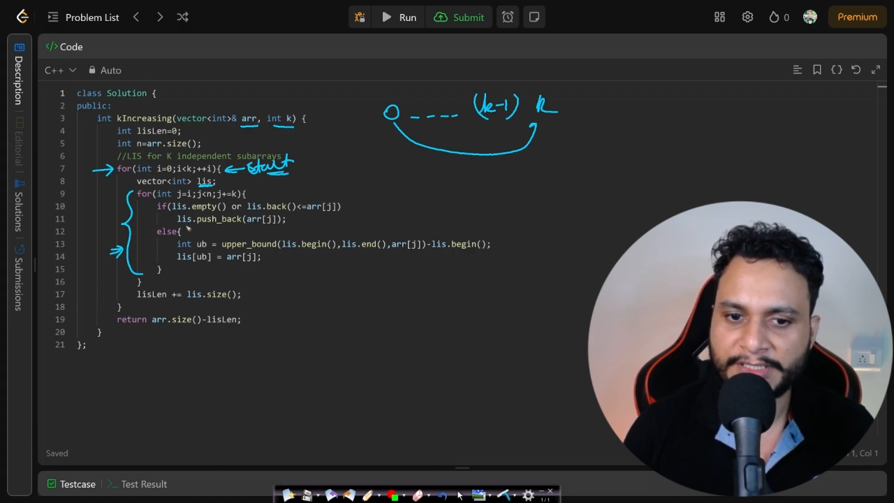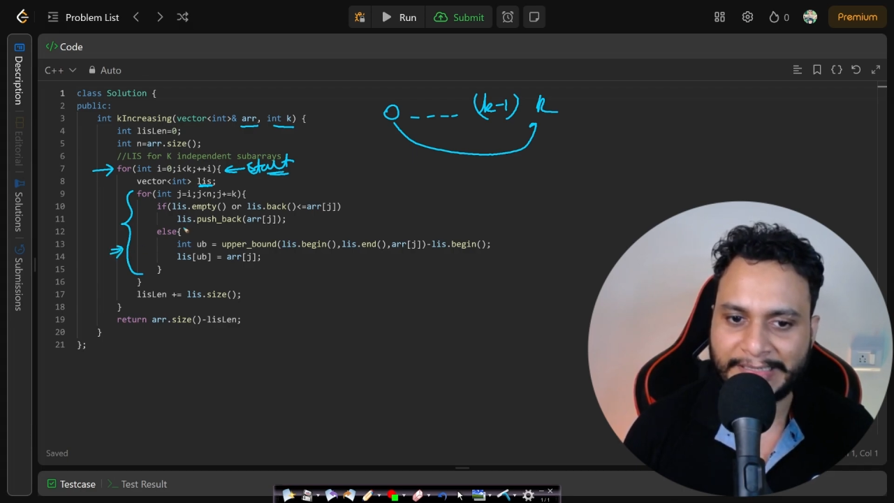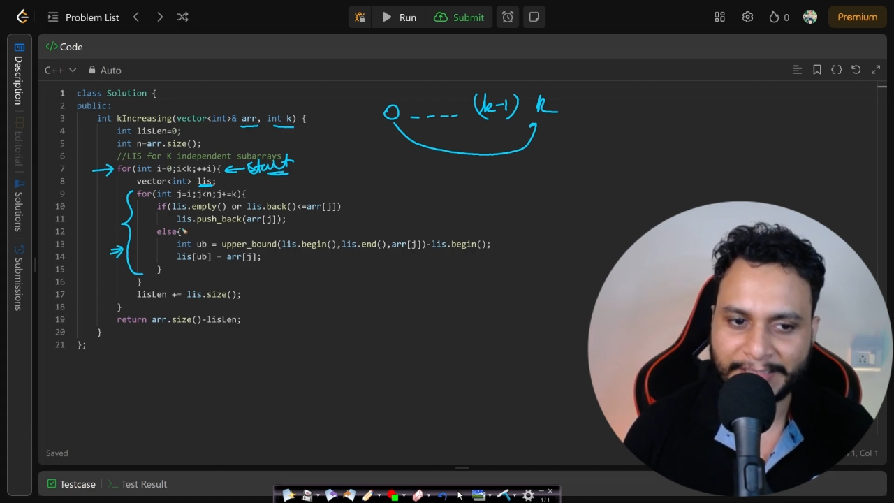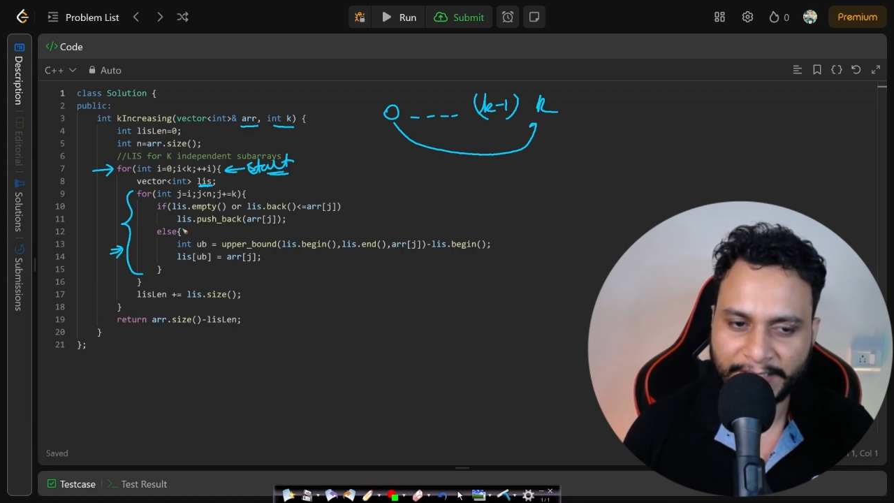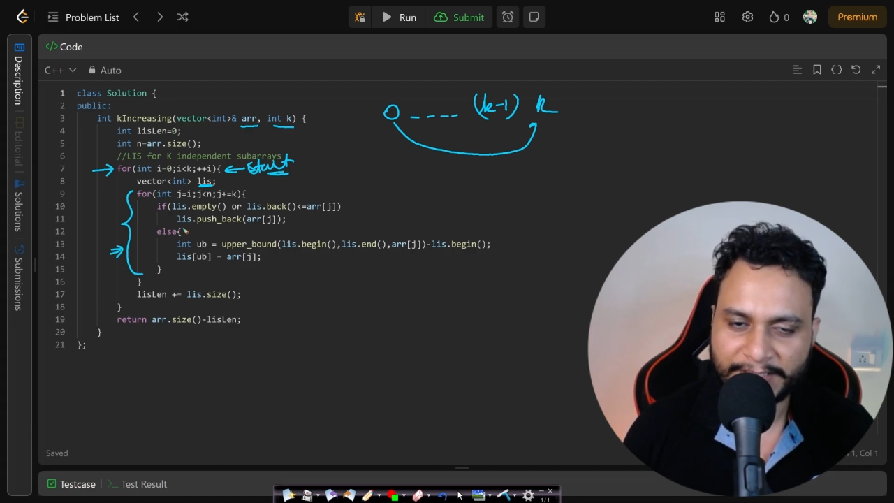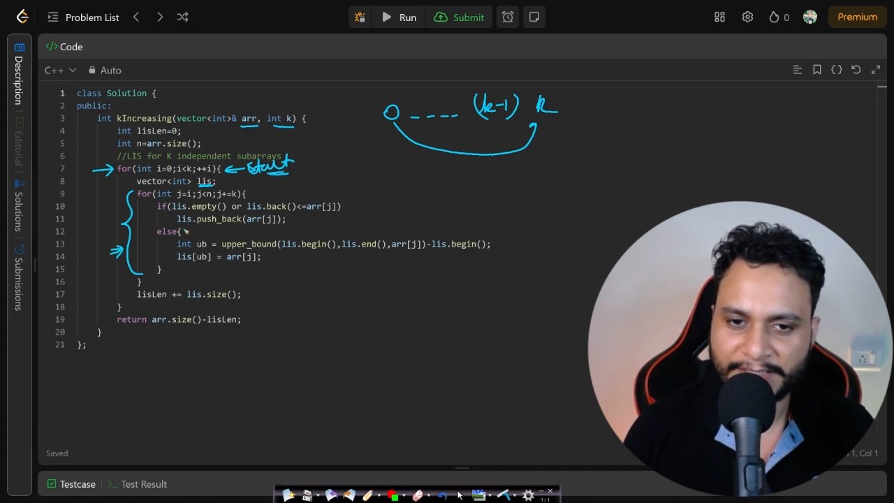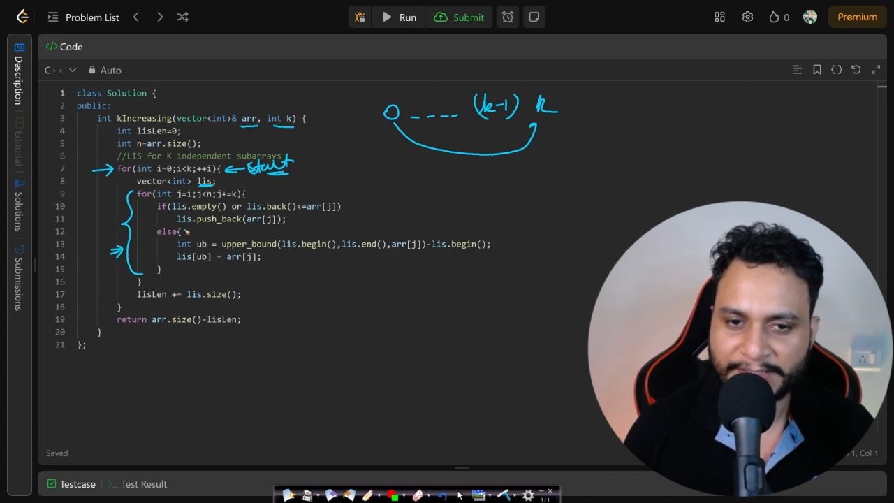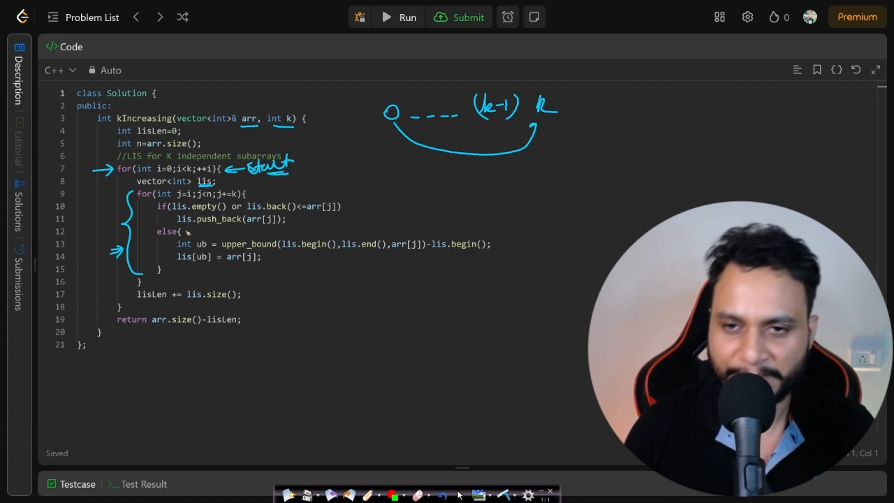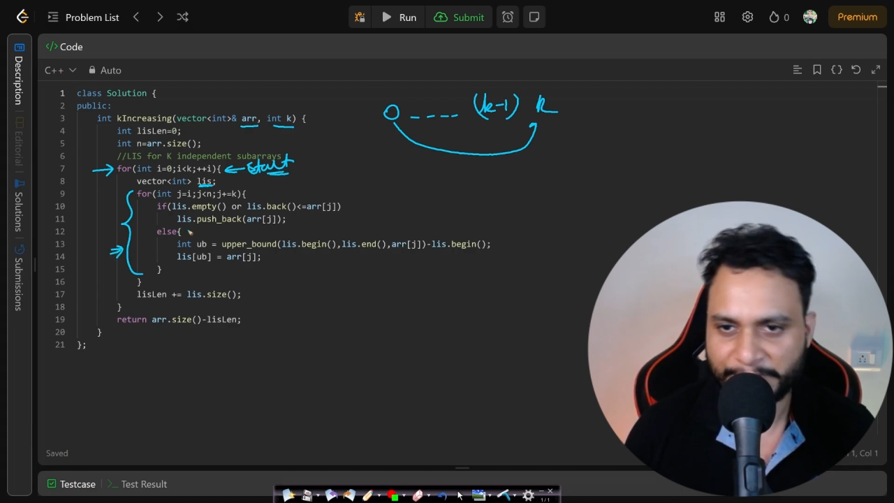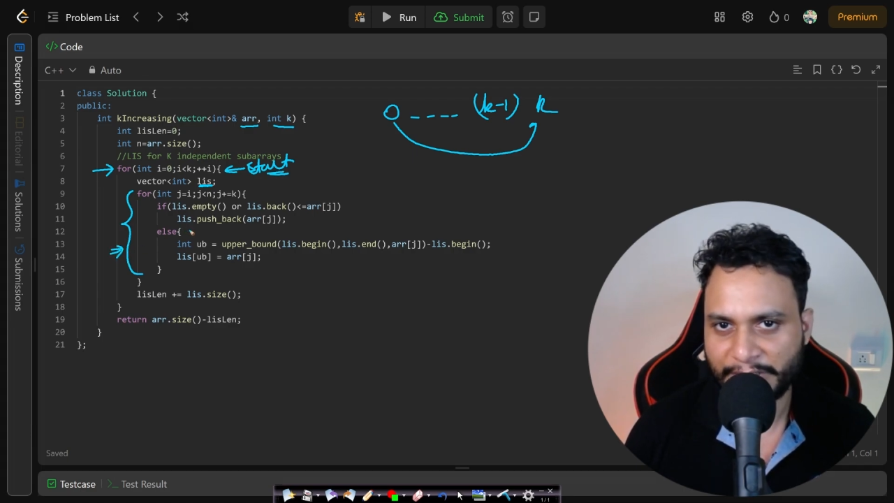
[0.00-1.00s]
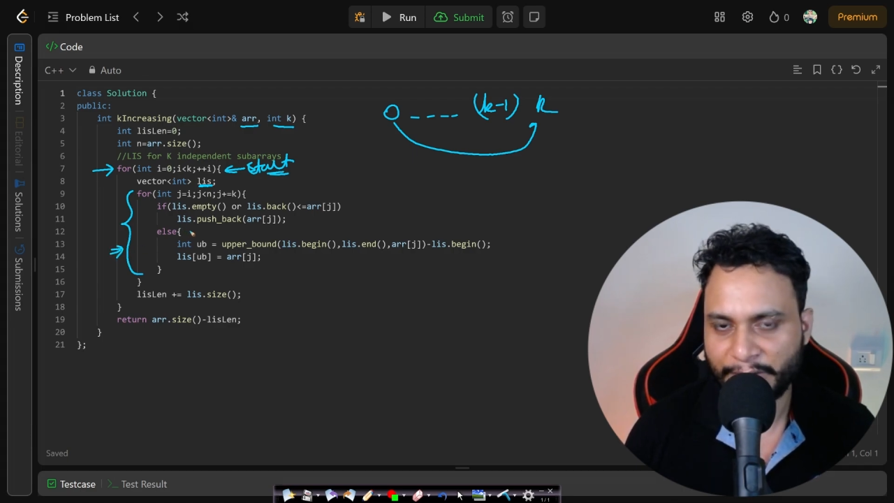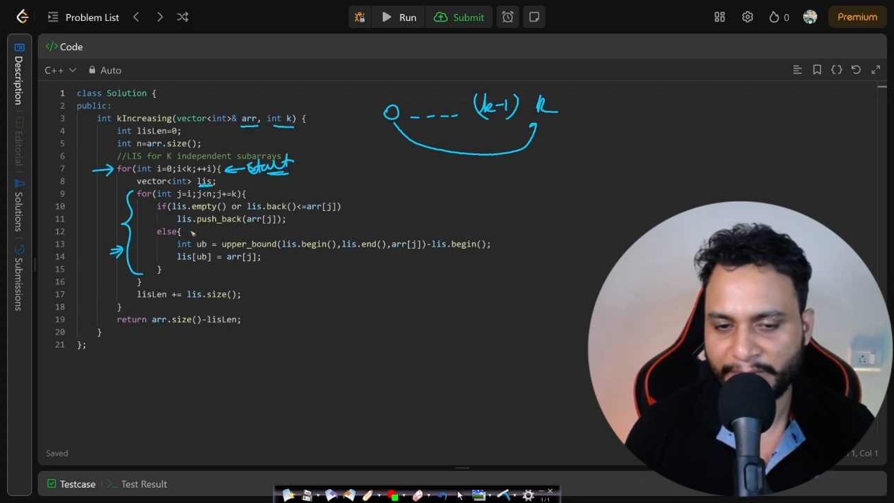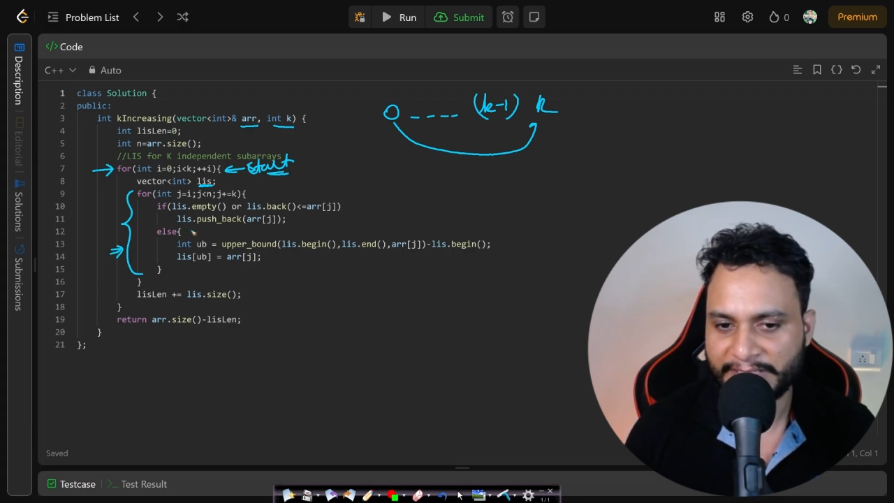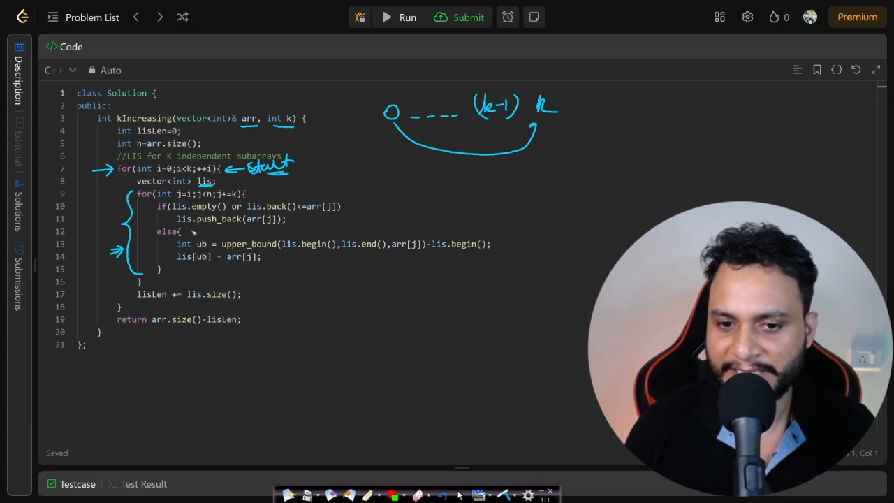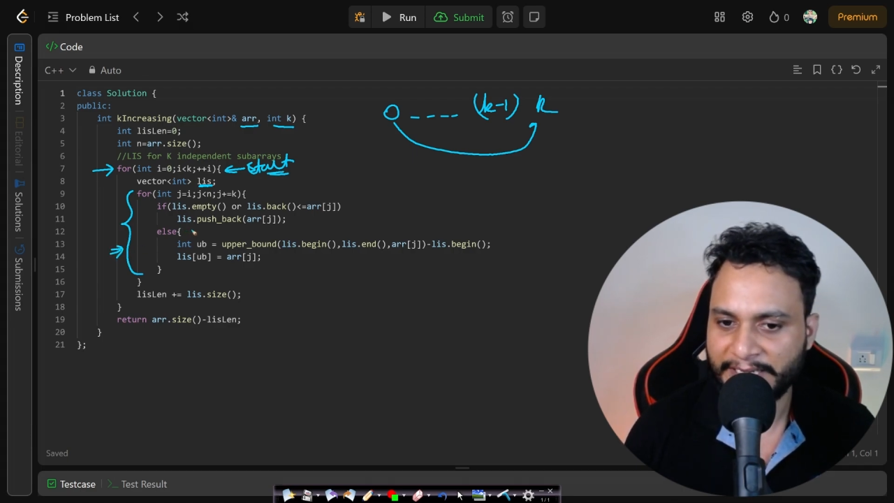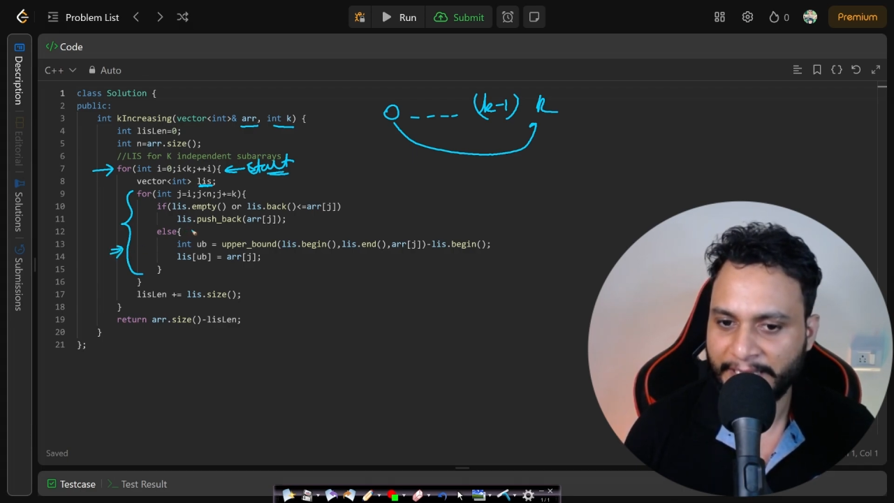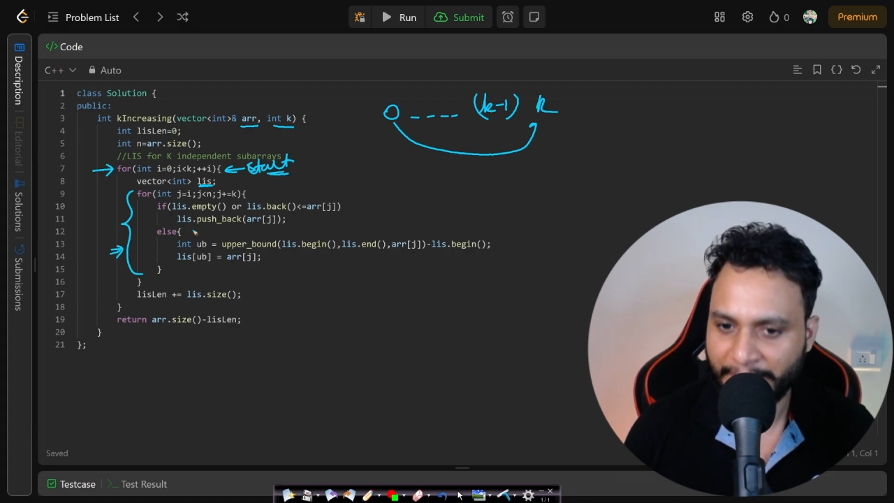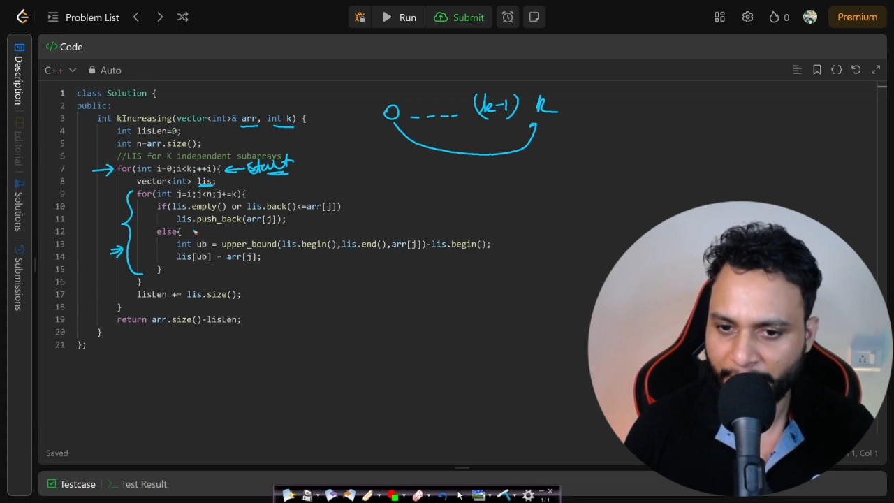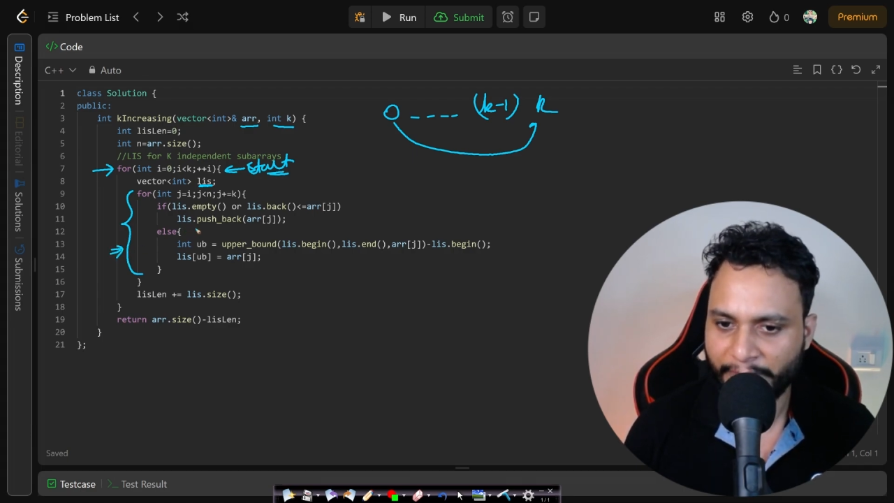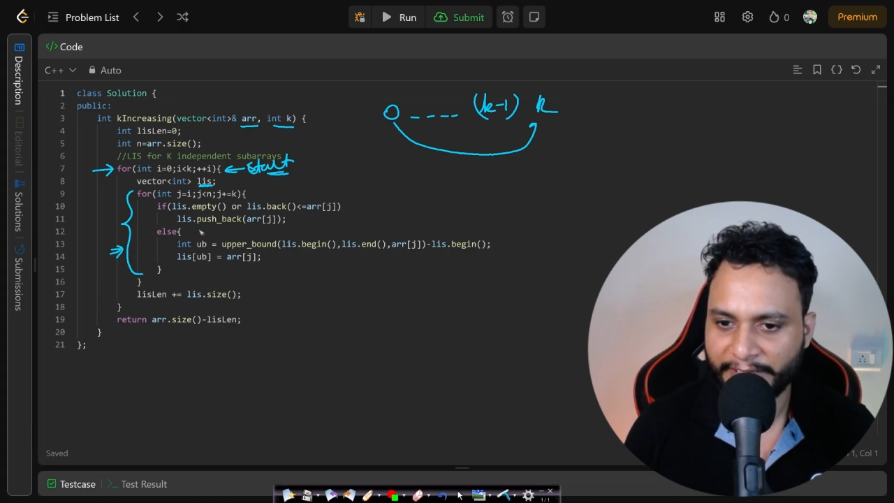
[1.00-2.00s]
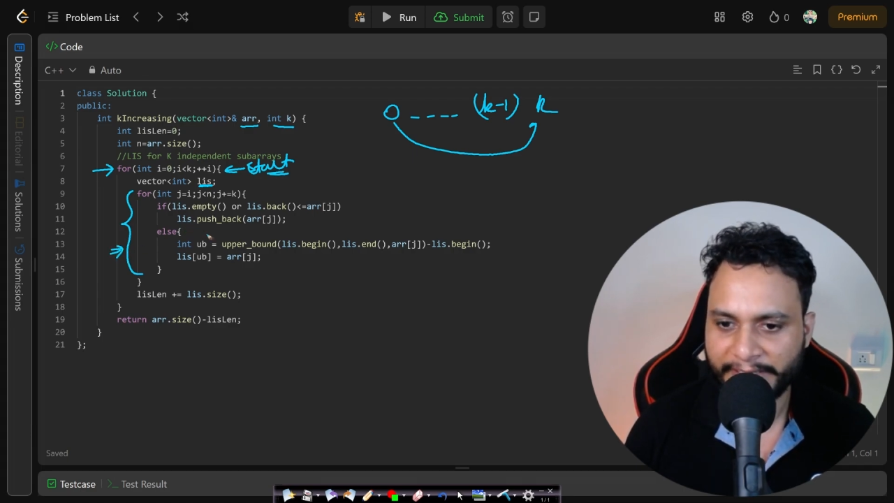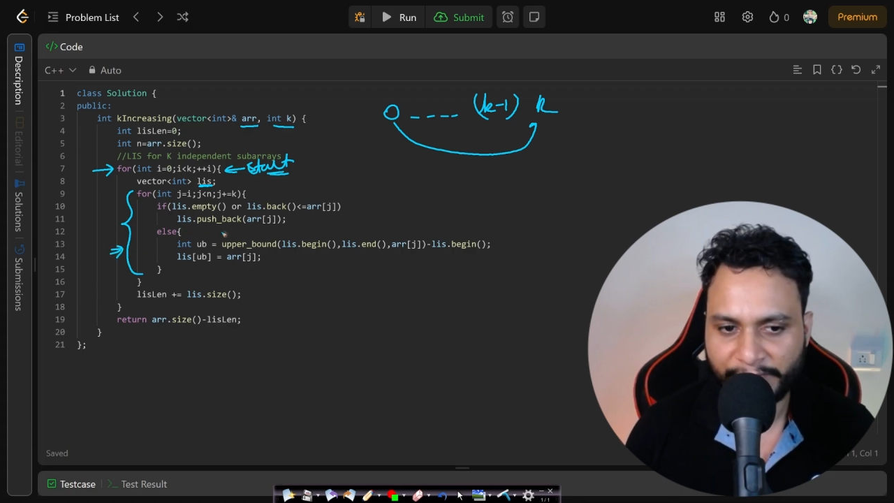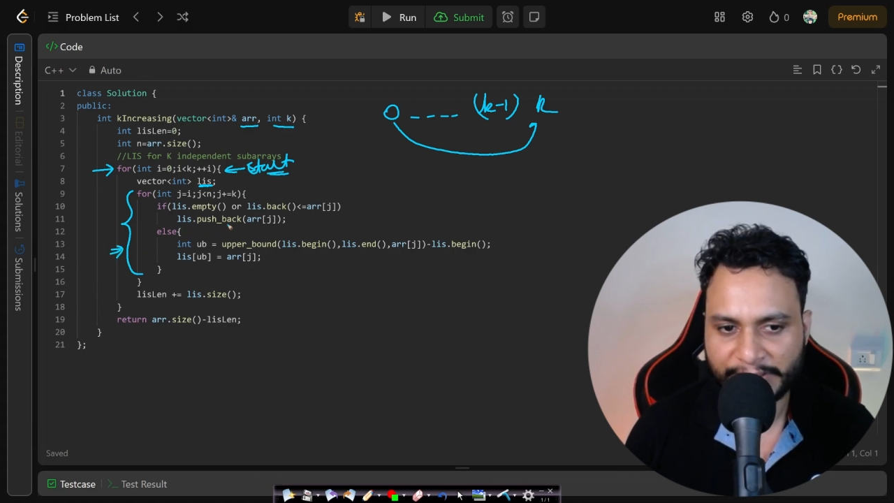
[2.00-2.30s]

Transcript: increasing subsequence in n log n,